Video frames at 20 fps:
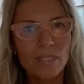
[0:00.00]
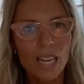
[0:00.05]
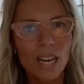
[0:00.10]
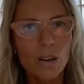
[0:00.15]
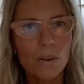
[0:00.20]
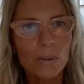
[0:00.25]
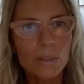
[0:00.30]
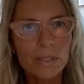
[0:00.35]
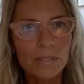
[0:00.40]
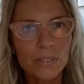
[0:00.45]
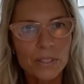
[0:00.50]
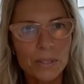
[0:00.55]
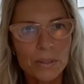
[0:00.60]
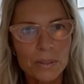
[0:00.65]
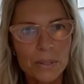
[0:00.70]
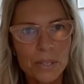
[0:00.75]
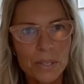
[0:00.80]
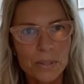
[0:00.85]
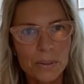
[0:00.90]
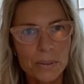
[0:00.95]
All of you
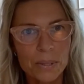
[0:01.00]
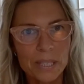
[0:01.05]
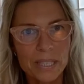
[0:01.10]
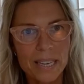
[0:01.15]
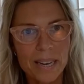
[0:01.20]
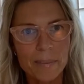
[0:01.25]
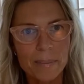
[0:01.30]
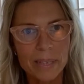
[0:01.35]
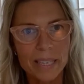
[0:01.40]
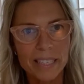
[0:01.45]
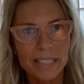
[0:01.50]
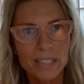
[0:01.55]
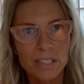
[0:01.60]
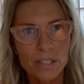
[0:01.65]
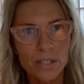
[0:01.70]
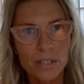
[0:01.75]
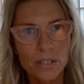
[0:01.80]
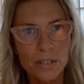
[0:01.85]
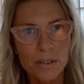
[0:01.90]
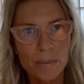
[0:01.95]
to step
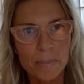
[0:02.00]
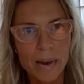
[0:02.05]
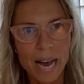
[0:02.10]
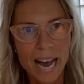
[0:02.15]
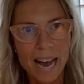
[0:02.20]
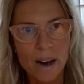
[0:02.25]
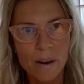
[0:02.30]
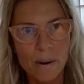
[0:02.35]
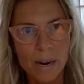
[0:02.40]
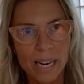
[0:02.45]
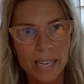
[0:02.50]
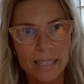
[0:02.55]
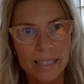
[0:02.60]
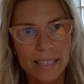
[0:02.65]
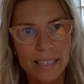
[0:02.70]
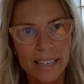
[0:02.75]
into your power.